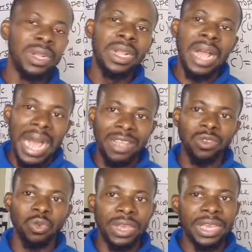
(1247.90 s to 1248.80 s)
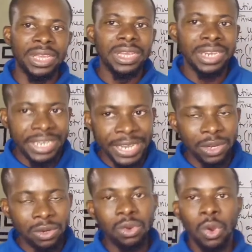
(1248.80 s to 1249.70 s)
as we deal
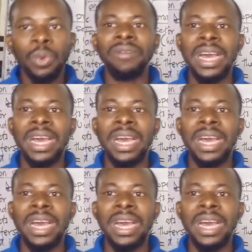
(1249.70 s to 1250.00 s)
with that.